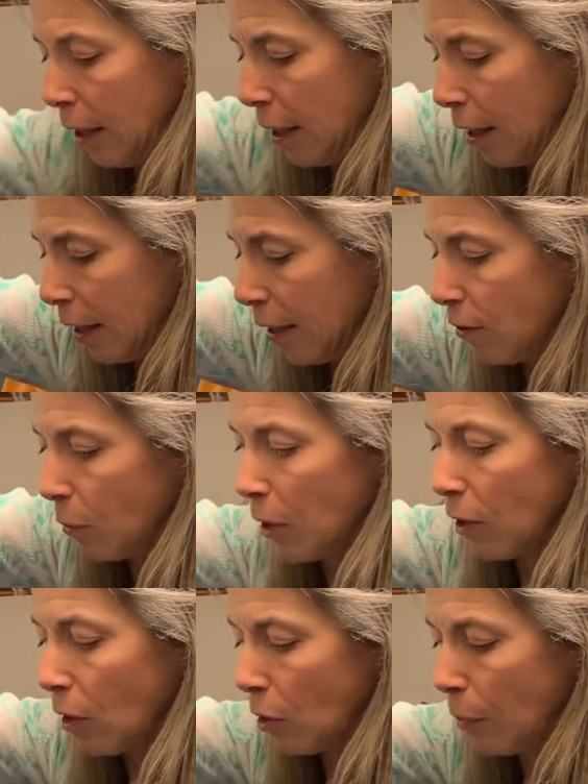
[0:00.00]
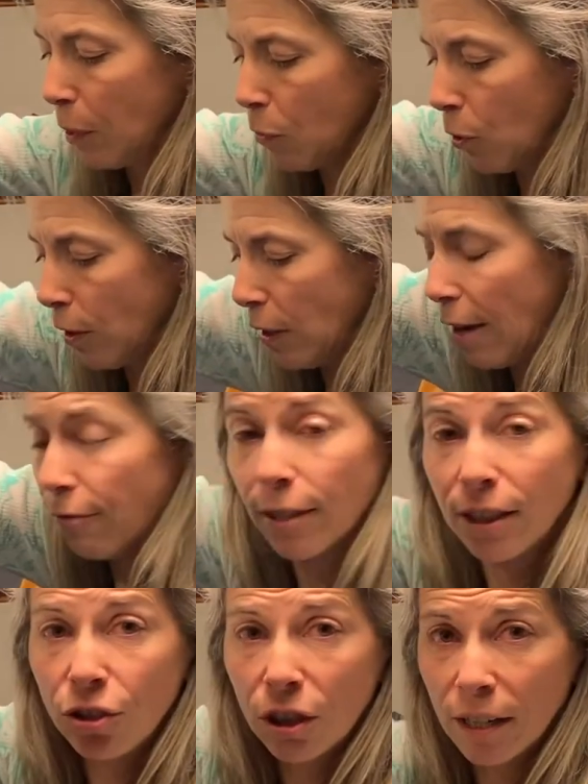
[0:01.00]
It gives me a little bit more
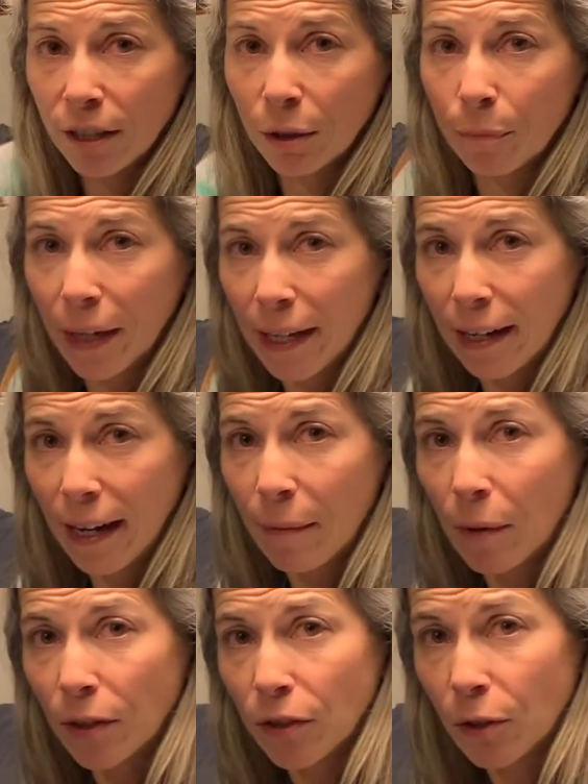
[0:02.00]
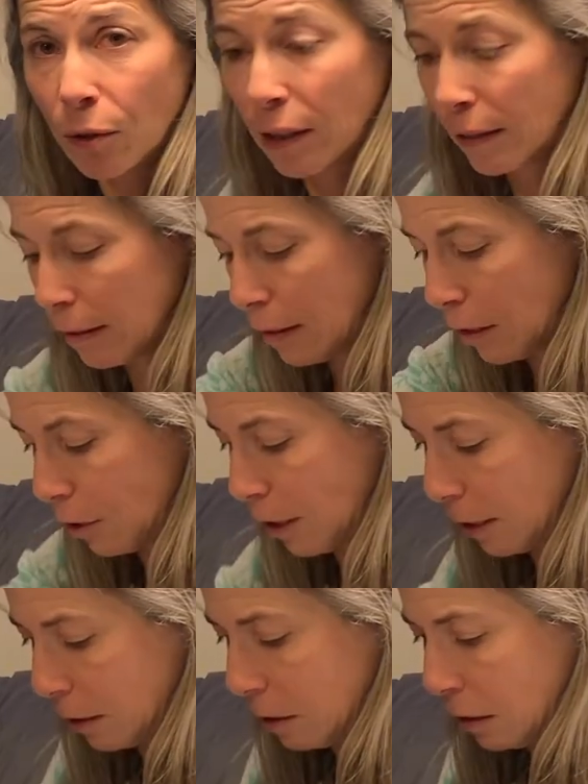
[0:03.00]
leverage on her bit. I'm also
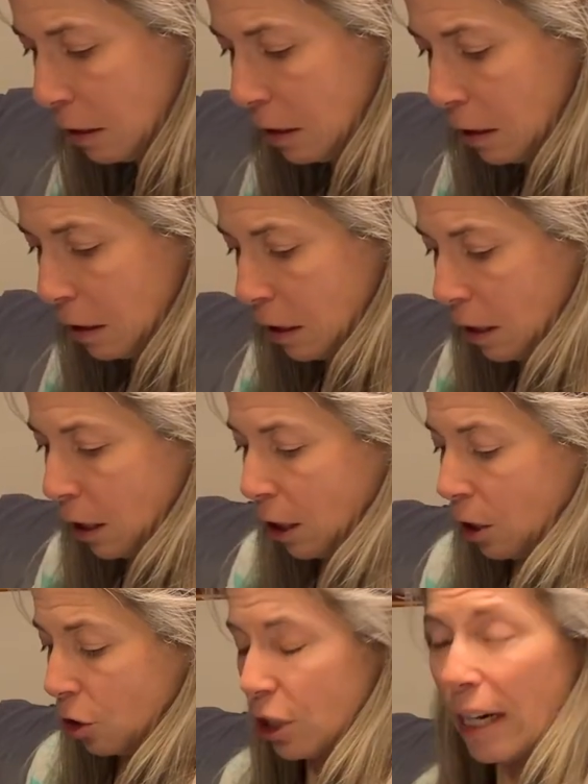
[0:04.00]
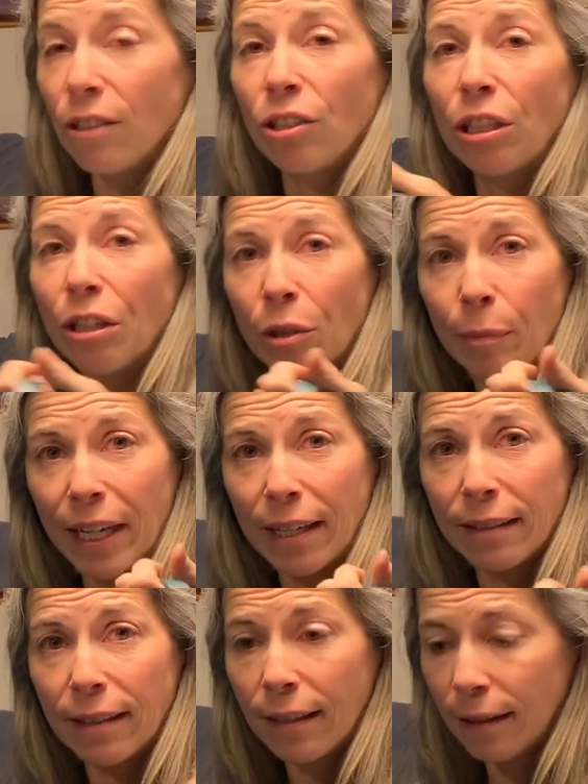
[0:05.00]
considering changing her bit.